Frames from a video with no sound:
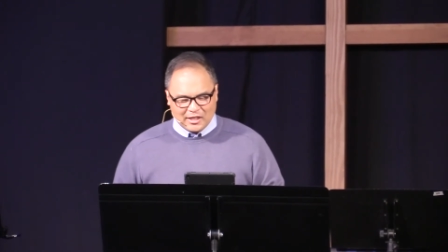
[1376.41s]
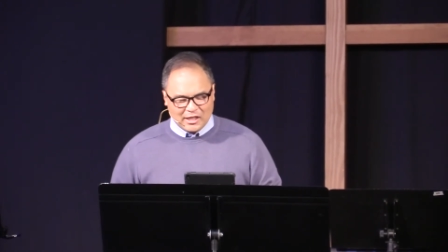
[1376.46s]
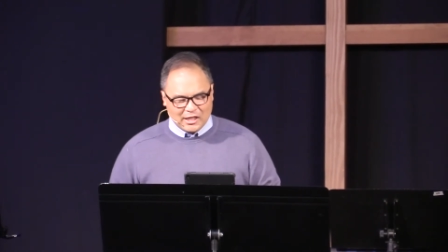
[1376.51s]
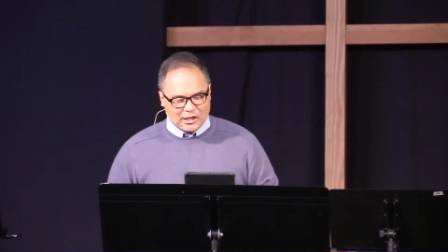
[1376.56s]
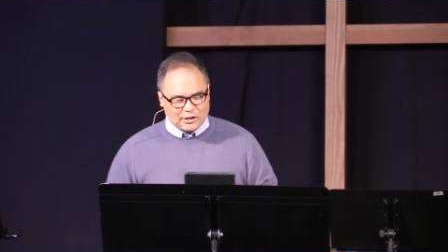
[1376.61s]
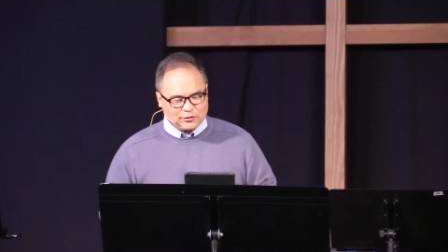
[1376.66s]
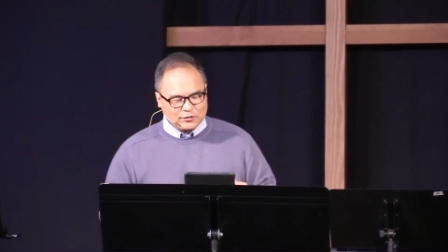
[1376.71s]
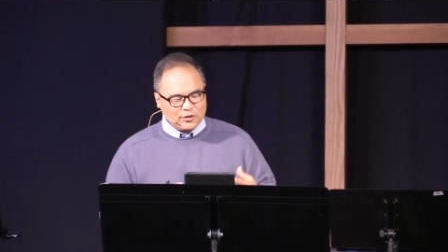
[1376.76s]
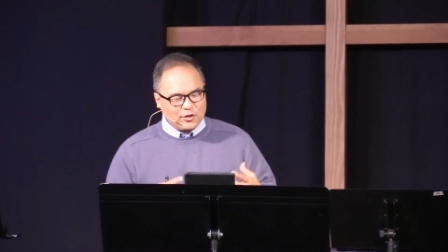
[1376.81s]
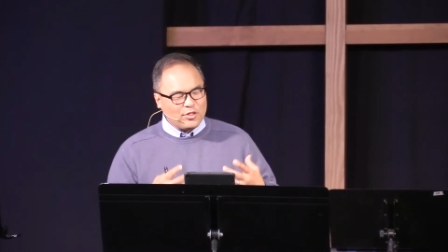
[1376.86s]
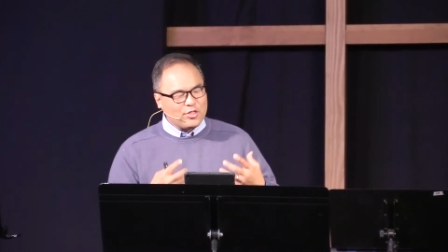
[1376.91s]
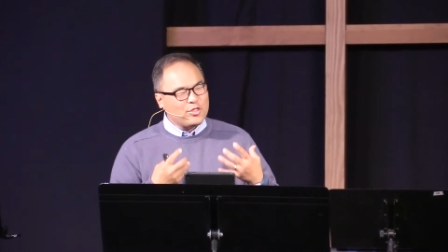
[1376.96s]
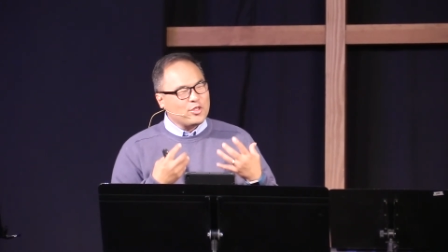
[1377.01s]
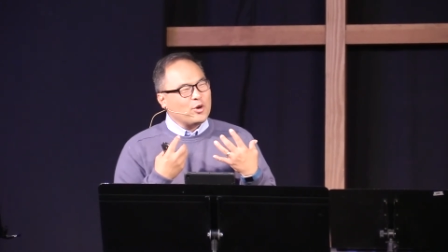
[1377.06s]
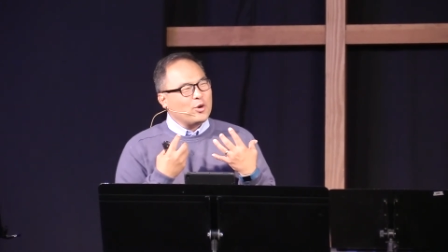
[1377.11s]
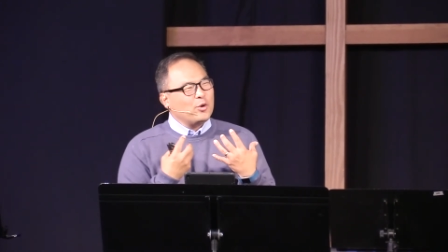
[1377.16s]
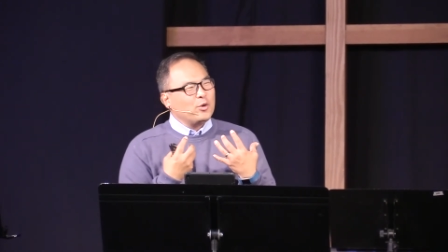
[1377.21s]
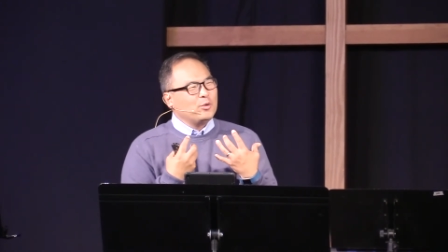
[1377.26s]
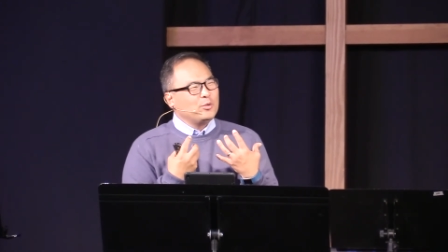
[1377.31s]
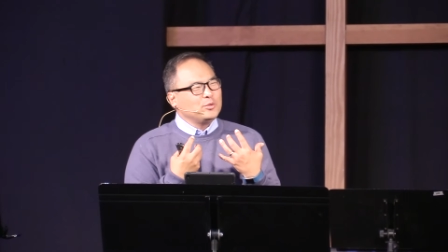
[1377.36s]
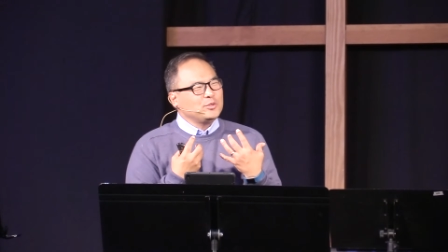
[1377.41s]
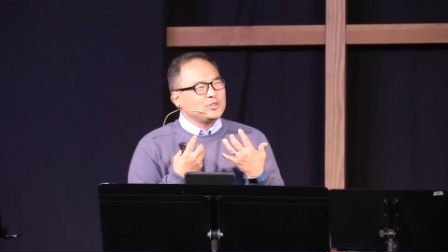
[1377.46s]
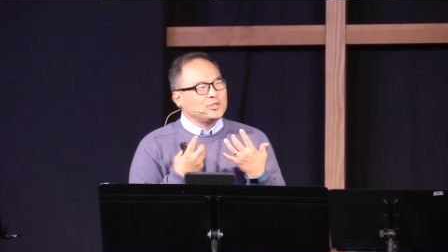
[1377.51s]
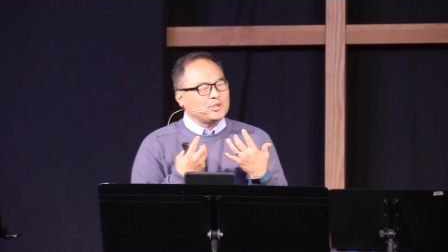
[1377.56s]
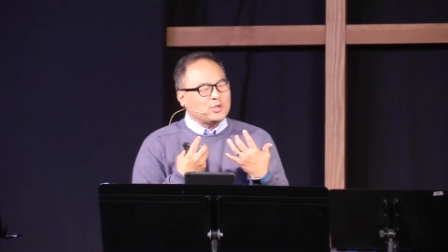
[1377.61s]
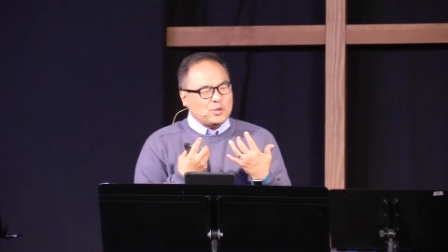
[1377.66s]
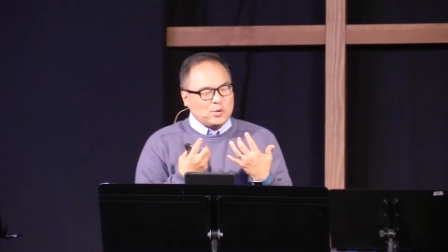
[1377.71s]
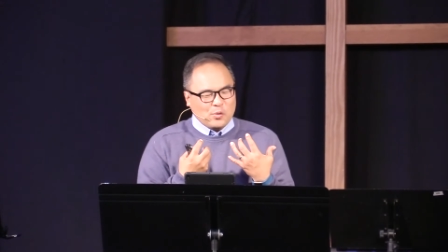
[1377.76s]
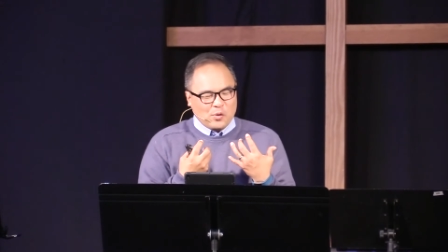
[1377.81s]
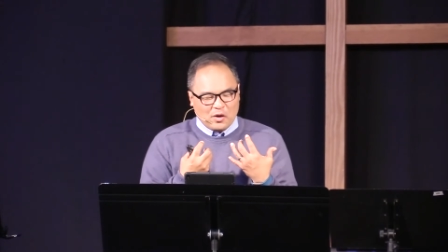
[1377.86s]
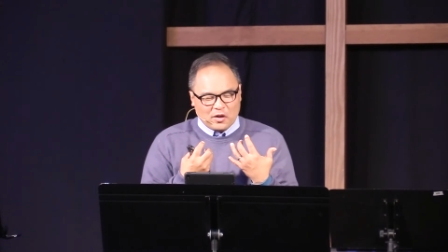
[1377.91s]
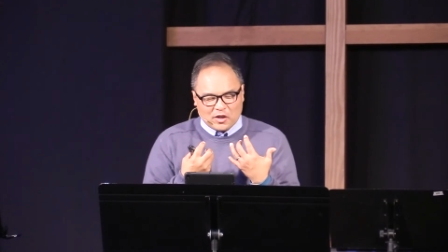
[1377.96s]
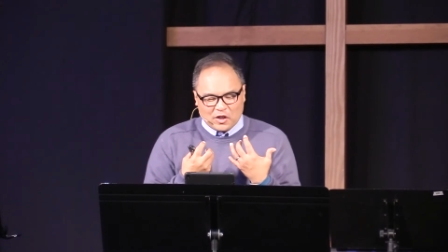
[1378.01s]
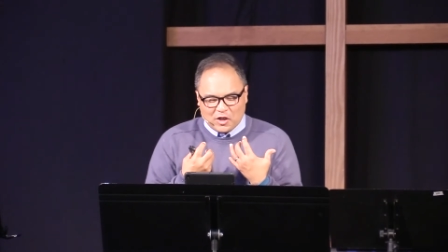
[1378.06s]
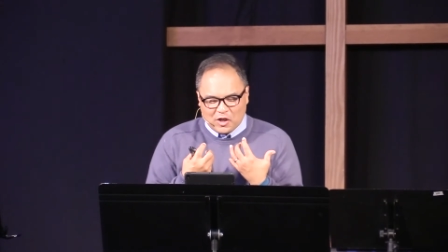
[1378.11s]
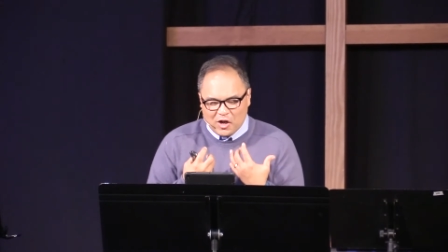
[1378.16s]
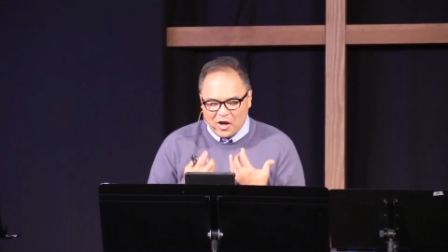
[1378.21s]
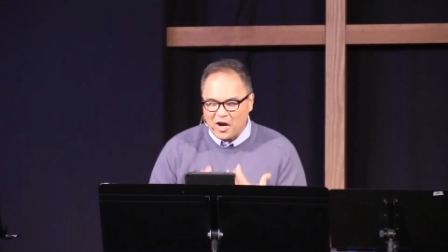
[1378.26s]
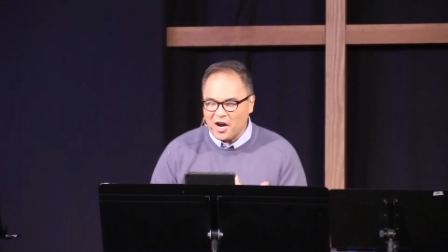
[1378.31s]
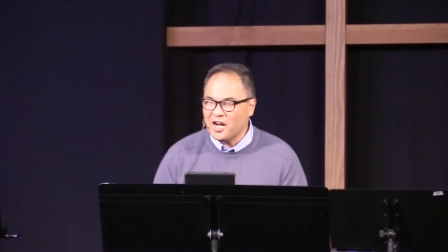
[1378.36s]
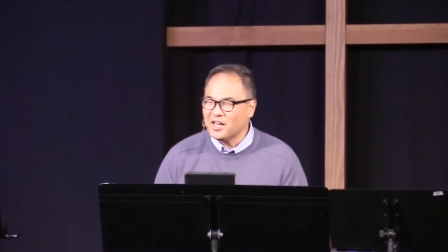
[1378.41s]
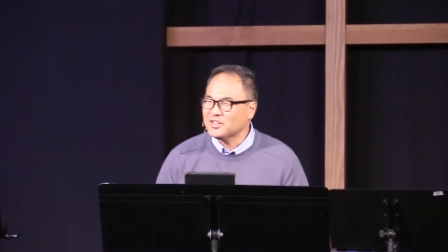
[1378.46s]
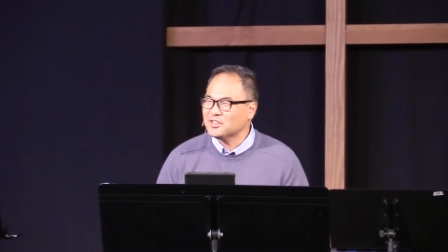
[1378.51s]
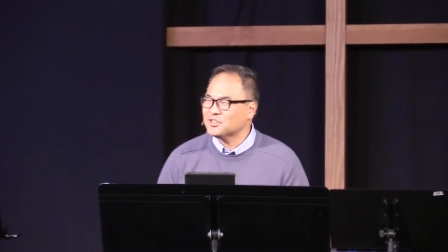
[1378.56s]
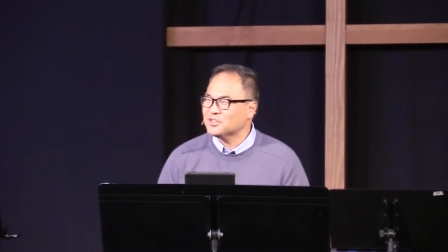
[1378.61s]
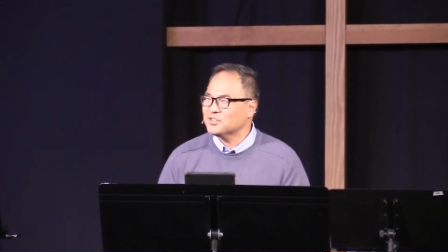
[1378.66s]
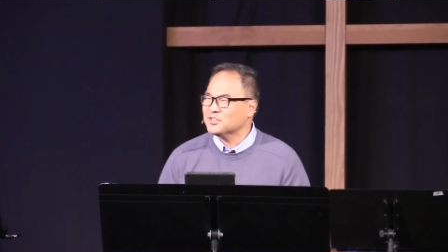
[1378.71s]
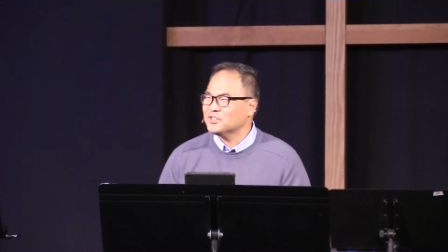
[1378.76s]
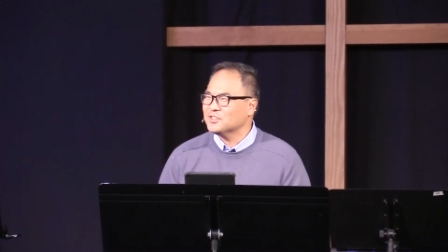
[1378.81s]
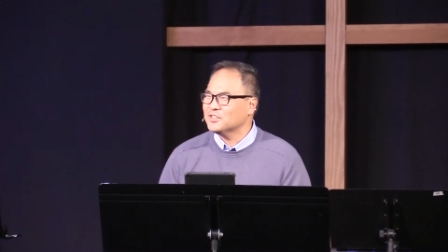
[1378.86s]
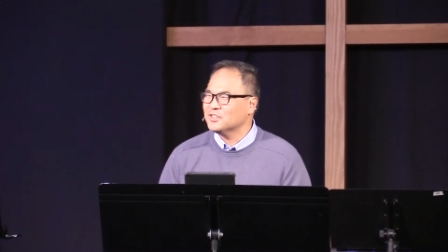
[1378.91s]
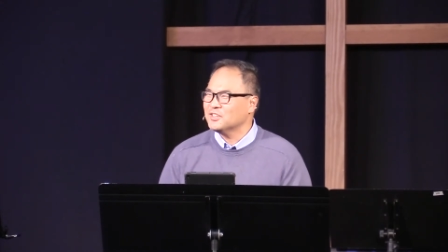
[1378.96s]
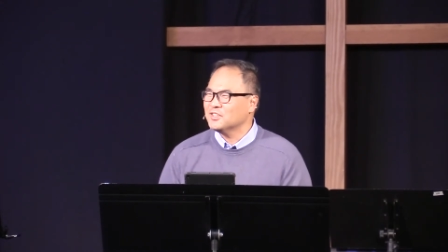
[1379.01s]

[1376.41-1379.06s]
is for those who are caught